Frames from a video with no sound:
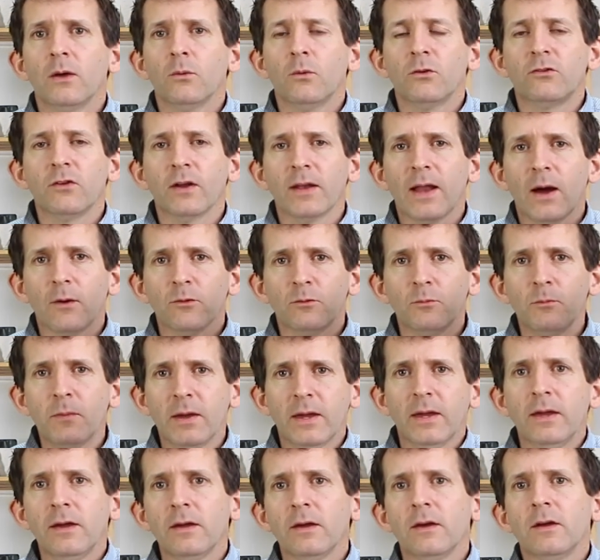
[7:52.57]
which allows
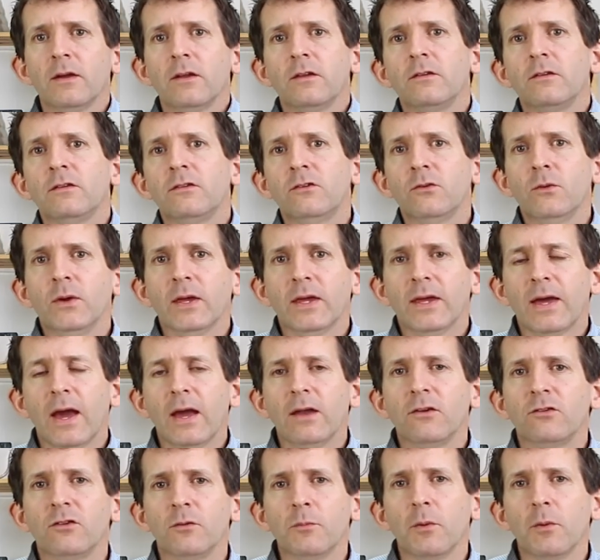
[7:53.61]
me to engage